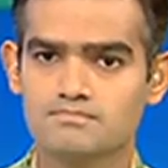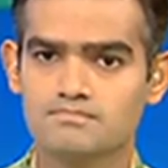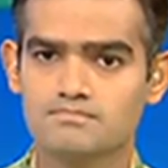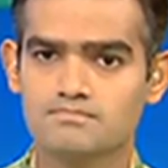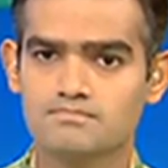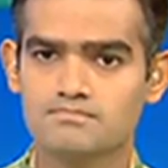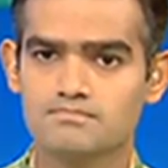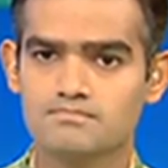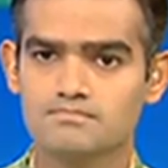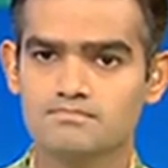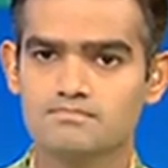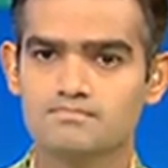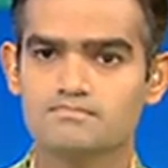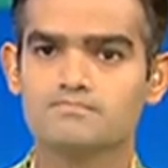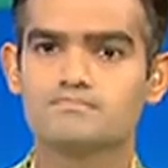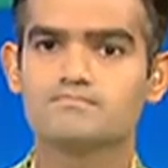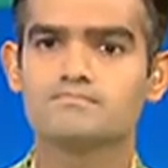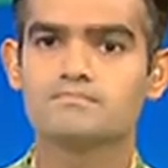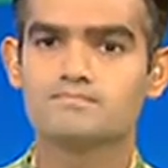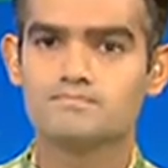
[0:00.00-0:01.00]

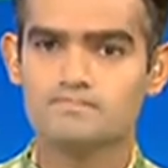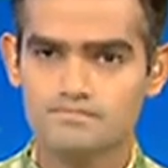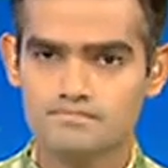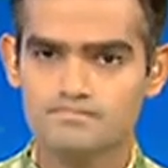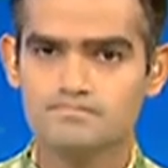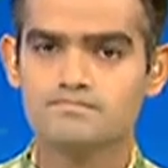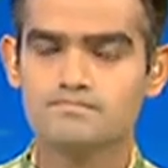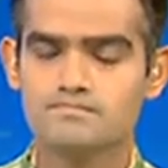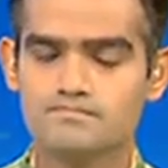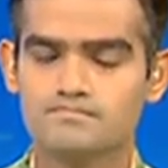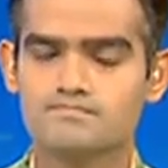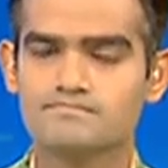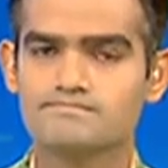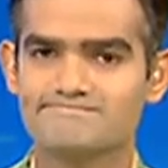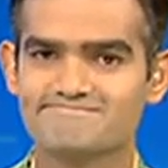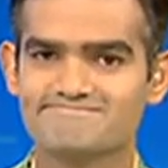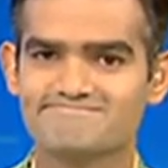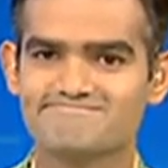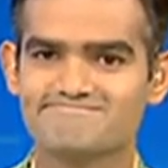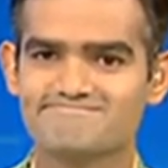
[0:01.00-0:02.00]

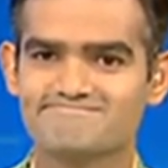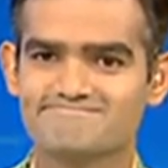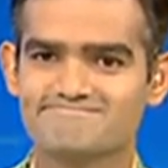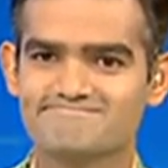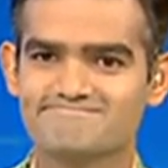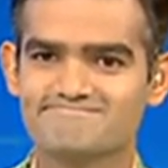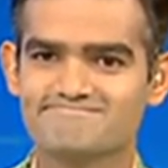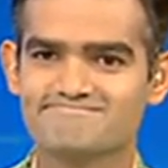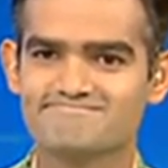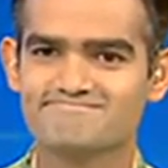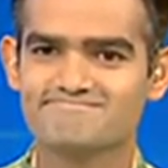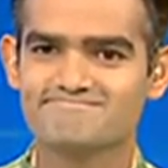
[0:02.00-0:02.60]
The person shown says nothing.